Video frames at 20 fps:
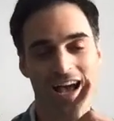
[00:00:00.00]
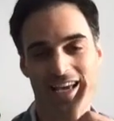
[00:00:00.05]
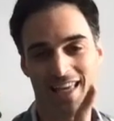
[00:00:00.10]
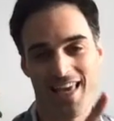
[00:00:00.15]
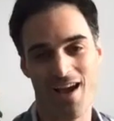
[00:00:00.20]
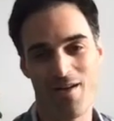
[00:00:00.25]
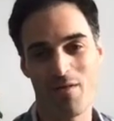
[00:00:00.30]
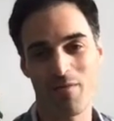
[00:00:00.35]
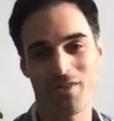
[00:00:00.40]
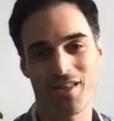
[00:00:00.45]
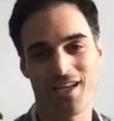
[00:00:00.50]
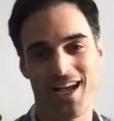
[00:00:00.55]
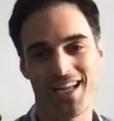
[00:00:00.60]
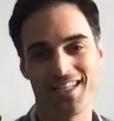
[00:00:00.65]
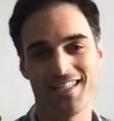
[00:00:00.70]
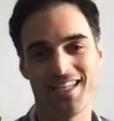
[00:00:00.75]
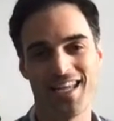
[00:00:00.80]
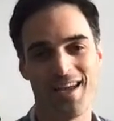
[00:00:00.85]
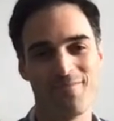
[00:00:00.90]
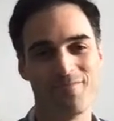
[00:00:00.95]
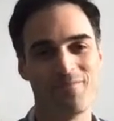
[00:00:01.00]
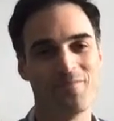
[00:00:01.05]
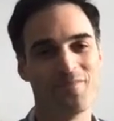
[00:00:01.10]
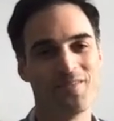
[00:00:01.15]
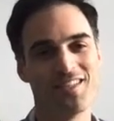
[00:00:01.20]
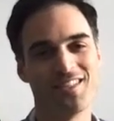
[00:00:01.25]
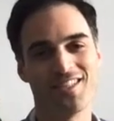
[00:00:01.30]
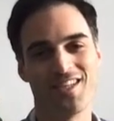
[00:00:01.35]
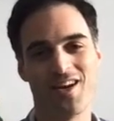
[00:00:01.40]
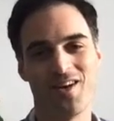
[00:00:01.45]
I can't remember the guy's name.
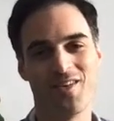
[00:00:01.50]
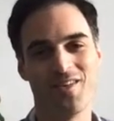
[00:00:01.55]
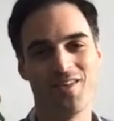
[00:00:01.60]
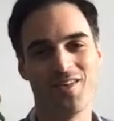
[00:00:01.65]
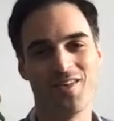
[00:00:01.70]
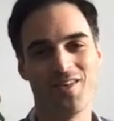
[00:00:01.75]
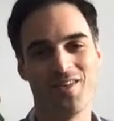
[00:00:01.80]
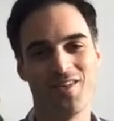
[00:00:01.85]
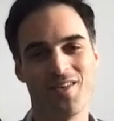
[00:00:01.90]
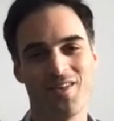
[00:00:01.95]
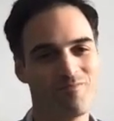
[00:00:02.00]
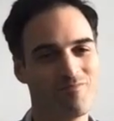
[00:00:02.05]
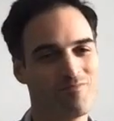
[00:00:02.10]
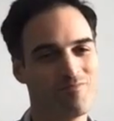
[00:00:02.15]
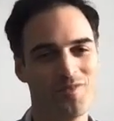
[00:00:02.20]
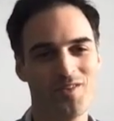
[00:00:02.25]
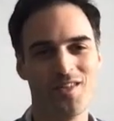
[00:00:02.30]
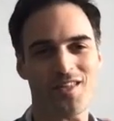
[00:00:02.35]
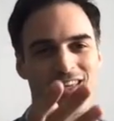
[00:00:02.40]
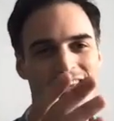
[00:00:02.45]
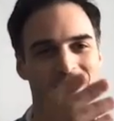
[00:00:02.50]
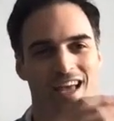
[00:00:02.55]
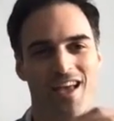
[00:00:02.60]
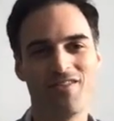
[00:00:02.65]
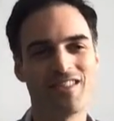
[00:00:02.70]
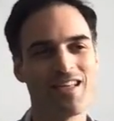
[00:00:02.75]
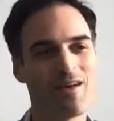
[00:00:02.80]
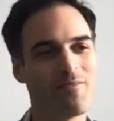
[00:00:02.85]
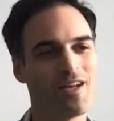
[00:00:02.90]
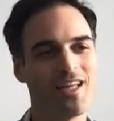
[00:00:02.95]
So if
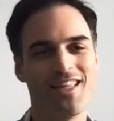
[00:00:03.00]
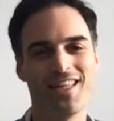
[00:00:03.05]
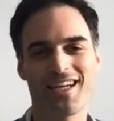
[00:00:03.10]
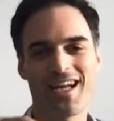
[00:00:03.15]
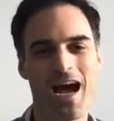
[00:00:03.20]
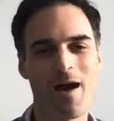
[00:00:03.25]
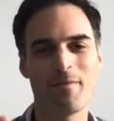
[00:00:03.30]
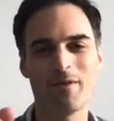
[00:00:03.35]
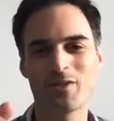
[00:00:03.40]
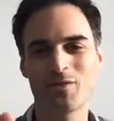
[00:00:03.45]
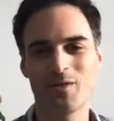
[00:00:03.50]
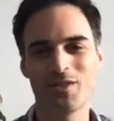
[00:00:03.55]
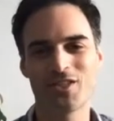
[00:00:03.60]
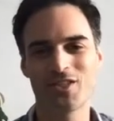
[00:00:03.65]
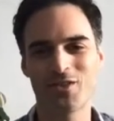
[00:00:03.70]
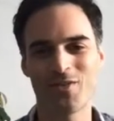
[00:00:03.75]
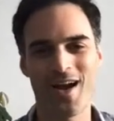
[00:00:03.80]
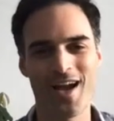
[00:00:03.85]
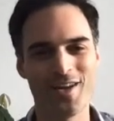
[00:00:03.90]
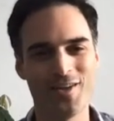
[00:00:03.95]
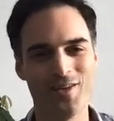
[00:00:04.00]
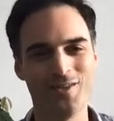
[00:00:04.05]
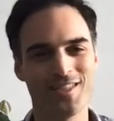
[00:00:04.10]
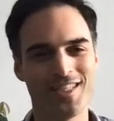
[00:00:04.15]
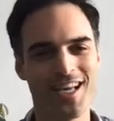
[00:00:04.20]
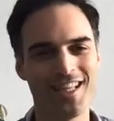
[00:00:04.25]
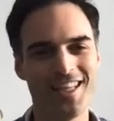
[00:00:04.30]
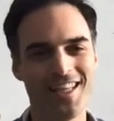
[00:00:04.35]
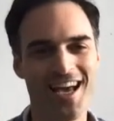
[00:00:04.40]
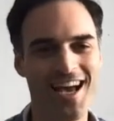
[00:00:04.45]
somebody in the comments wants to write who
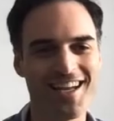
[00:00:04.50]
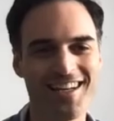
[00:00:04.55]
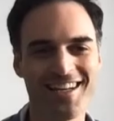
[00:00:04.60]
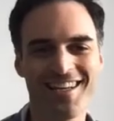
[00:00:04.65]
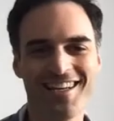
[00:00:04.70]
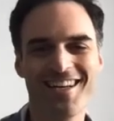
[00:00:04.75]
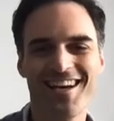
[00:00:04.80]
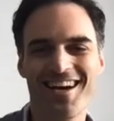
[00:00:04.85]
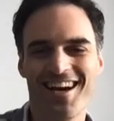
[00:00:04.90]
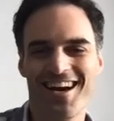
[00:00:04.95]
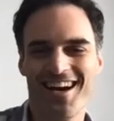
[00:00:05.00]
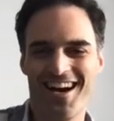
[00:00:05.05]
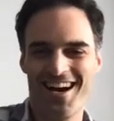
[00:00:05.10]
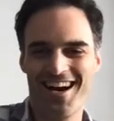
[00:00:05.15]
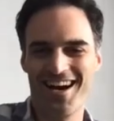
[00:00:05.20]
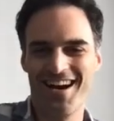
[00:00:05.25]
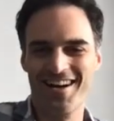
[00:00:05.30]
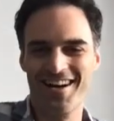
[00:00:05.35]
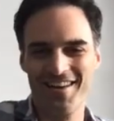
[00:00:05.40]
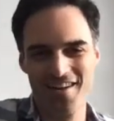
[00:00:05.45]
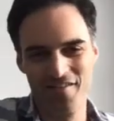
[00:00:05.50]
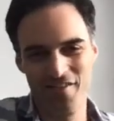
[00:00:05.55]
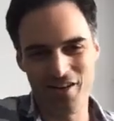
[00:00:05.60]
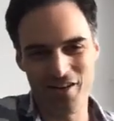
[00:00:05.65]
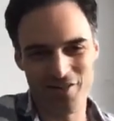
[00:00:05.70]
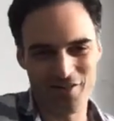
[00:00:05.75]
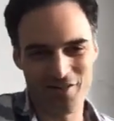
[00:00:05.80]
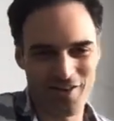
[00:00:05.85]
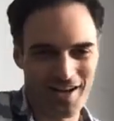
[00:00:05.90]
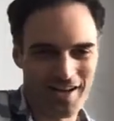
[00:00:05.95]
said that, feel
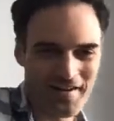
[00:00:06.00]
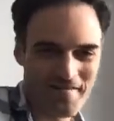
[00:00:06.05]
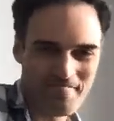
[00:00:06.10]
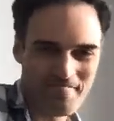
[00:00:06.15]
free.